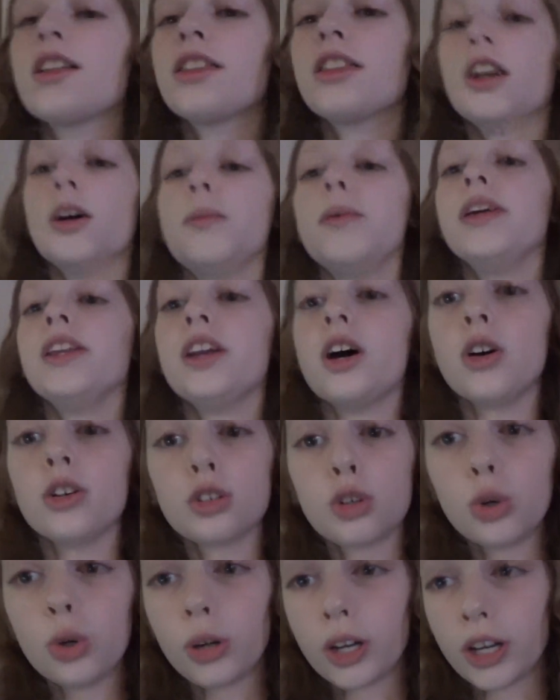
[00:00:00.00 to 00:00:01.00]
There'll be no
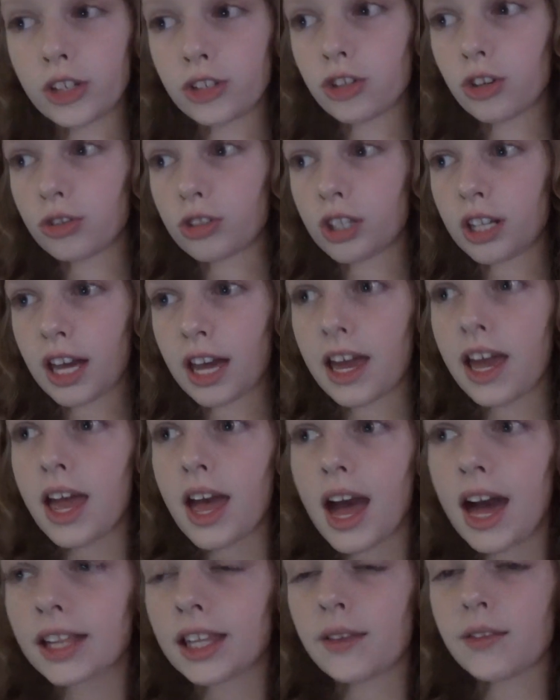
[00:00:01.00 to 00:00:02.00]
cool intro today.
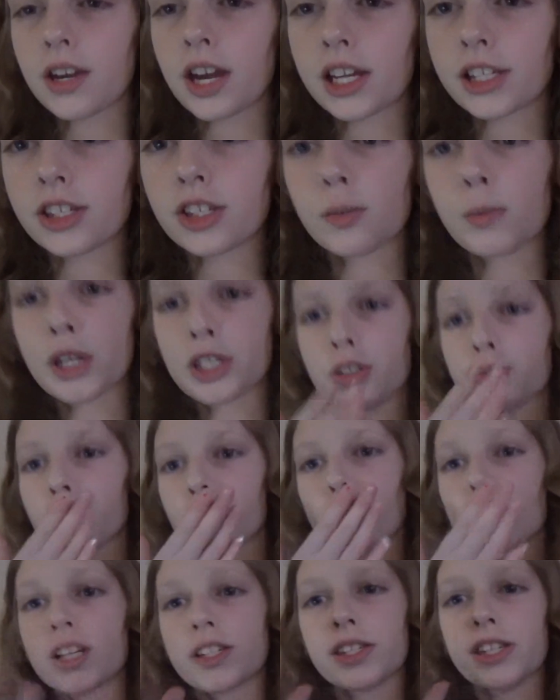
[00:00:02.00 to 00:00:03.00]
I love you guys so much.
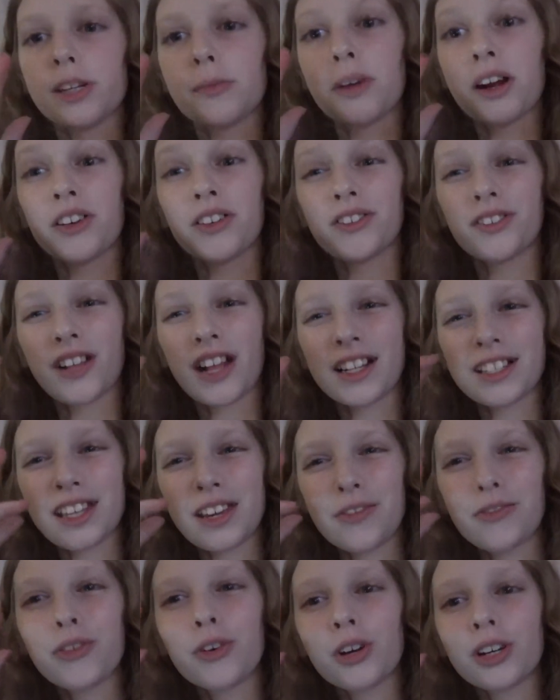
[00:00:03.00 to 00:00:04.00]
I'll see you tomorrow for vlog day
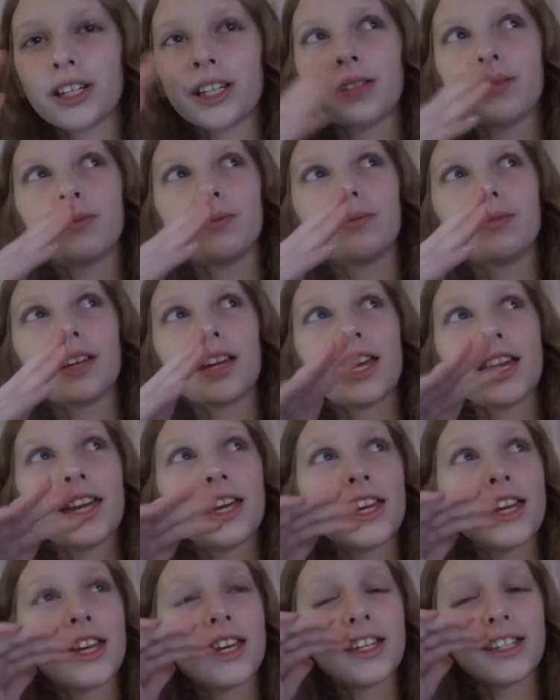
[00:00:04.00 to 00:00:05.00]
40.
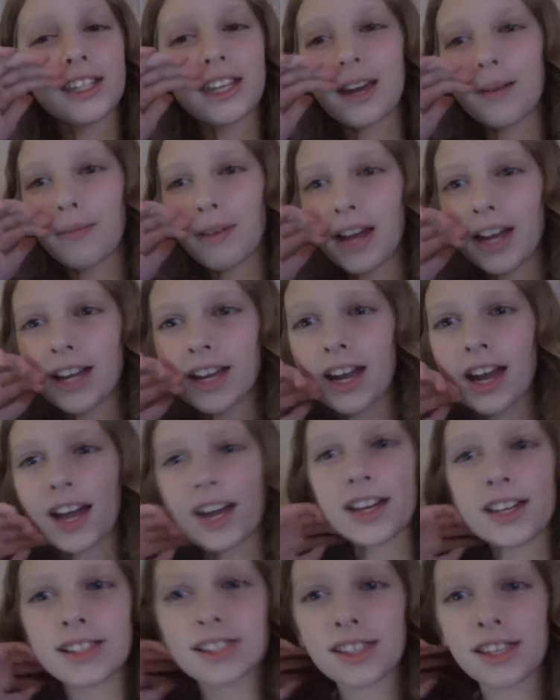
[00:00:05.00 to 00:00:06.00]
And yeah, bye
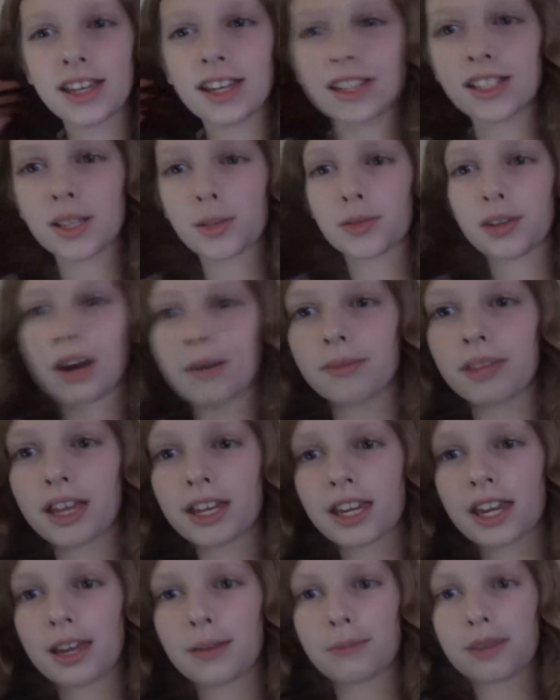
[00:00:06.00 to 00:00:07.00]
guys. And subscribe and
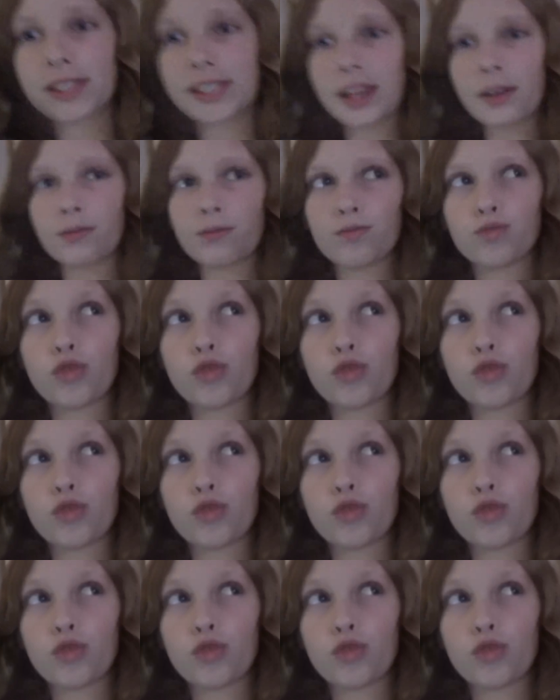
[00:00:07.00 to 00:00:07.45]
like, and peace out.